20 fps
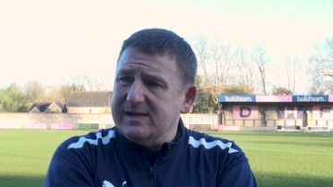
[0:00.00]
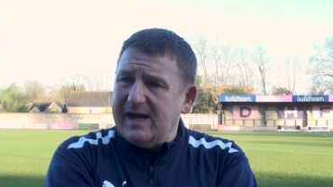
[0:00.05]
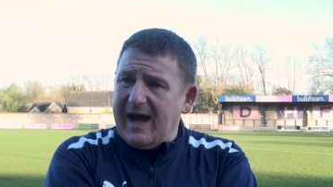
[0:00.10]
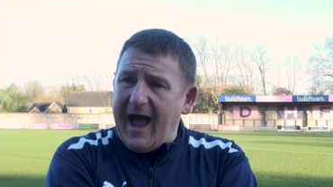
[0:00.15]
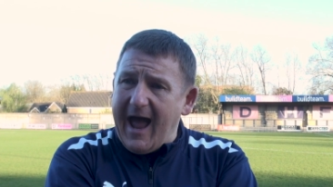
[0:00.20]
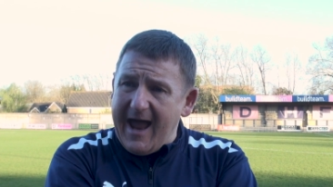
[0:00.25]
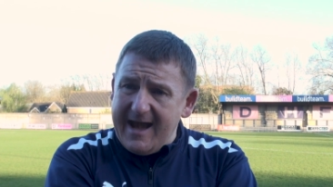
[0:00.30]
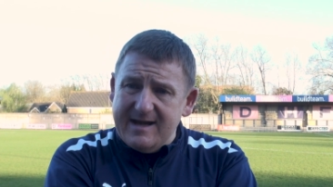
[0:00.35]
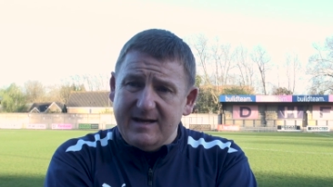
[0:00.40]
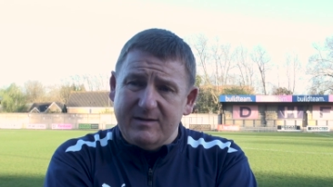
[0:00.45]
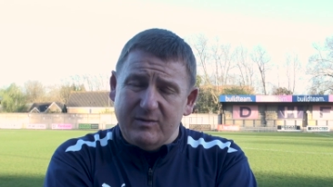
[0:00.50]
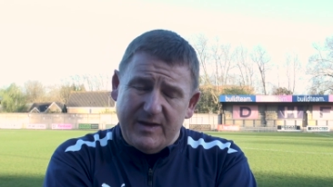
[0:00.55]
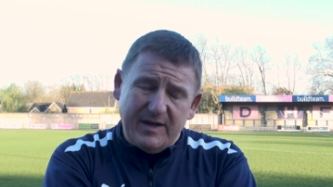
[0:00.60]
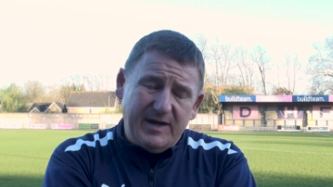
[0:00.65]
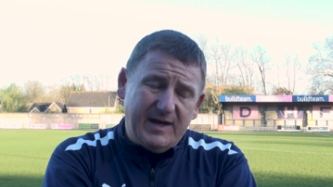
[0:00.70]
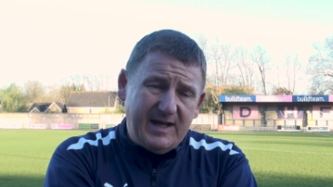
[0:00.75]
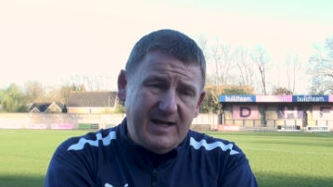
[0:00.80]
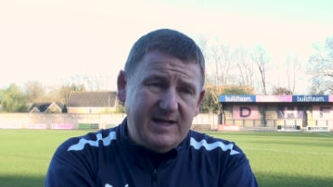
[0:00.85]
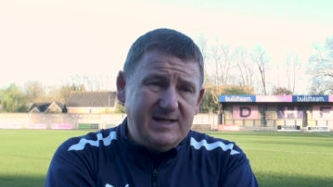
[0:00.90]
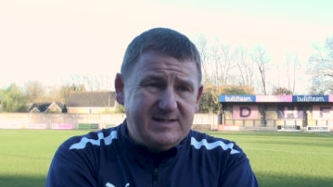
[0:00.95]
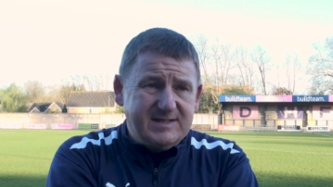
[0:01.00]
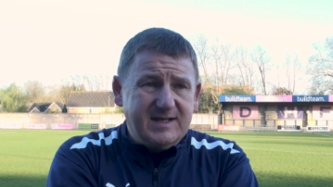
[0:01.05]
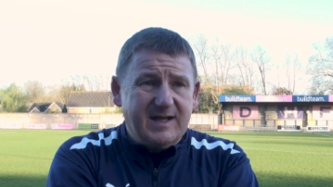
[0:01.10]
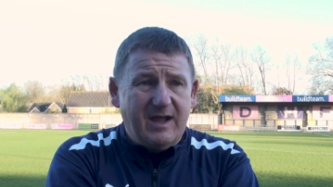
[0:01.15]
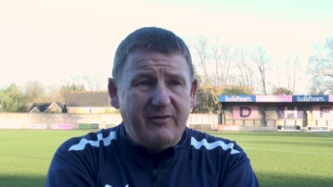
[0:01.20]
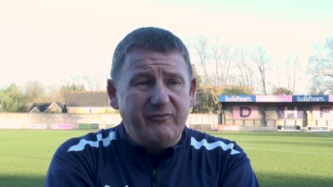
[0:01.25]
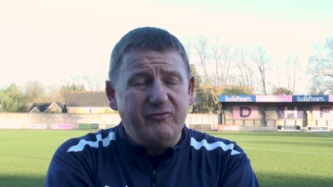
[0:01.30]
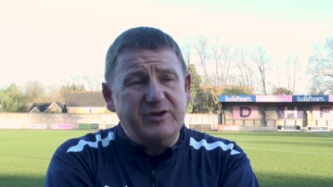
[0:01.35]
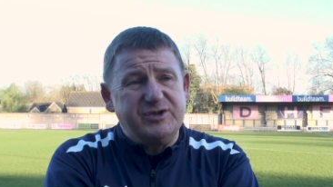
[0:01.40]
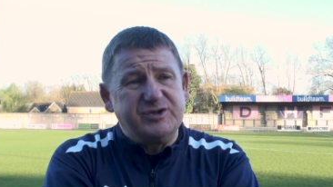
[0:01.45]
and the need to
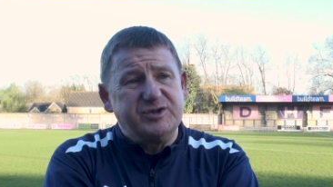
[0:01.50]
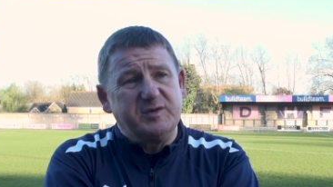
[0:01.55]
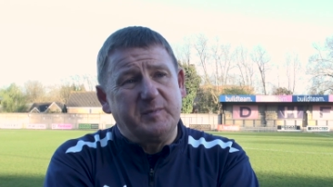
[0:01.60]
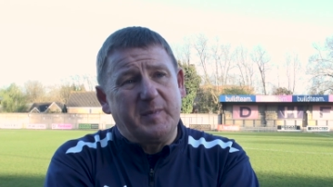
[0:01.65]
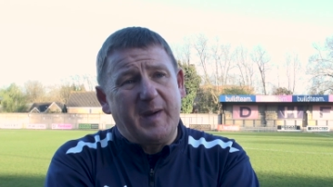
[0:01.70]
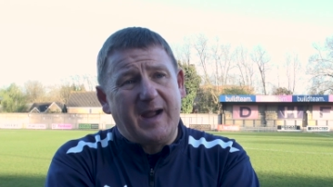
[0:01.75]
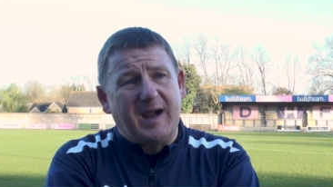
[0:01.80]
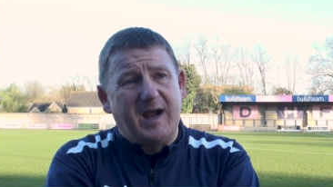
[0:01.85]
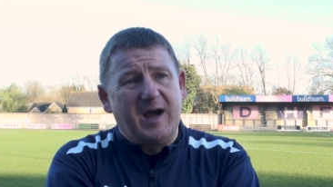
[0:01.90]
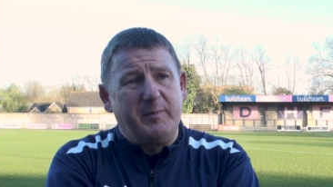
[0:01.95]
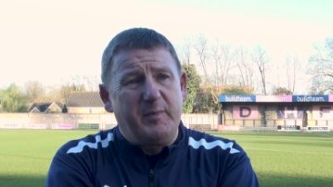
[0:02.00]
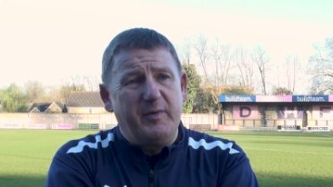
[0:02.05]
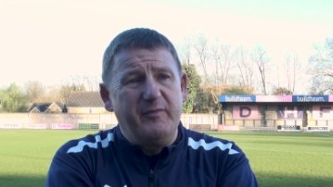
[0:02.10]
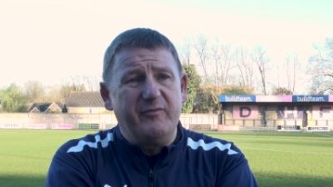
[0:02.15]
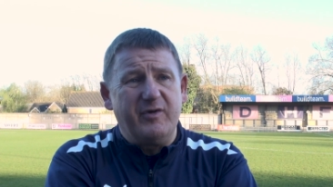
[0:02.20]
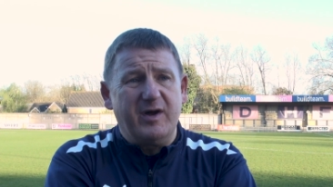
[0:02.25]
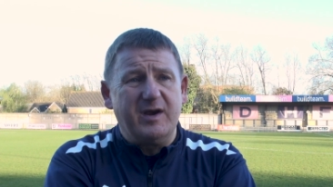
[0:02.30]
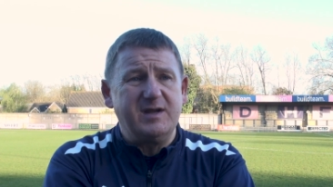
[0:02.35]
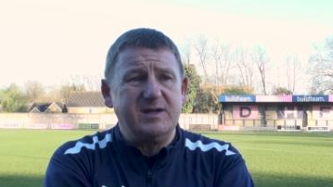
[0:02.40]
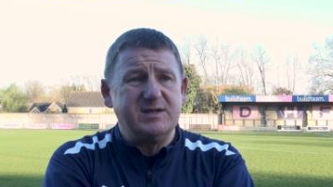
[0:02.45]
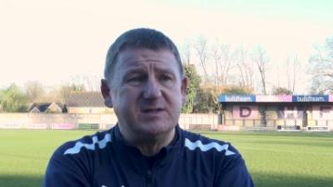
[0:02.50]
get Richard back up and running,